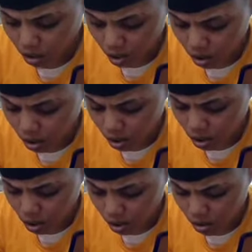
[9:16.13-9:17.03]

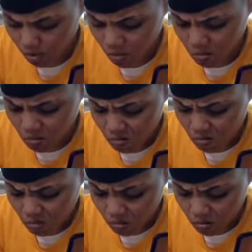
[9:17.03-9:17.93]

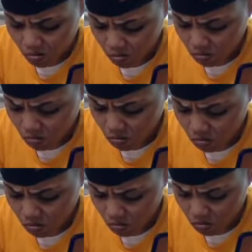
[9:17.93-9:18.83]

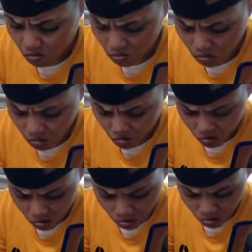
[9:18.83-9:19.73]

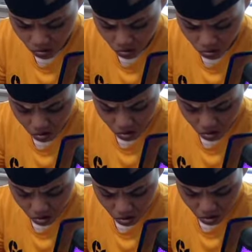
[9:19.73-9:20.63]

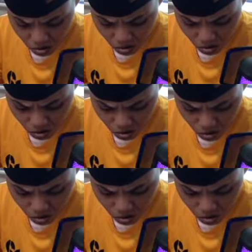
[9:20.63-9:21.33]
Nobody speaks.